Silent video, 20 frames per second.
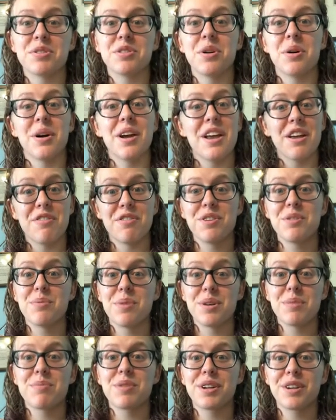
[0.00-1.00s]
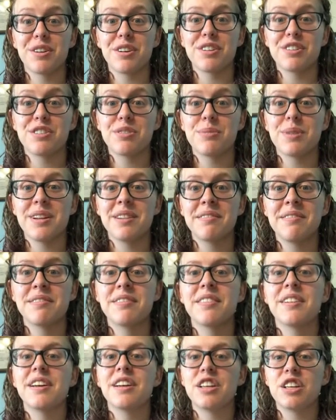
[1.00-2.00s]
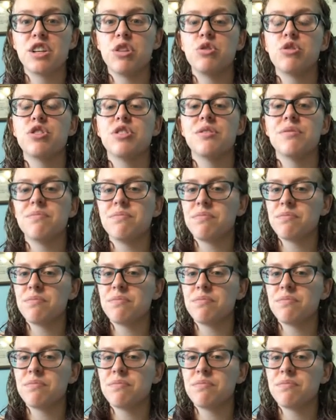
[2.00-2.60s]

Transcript: so if you want to bring your instrument, you should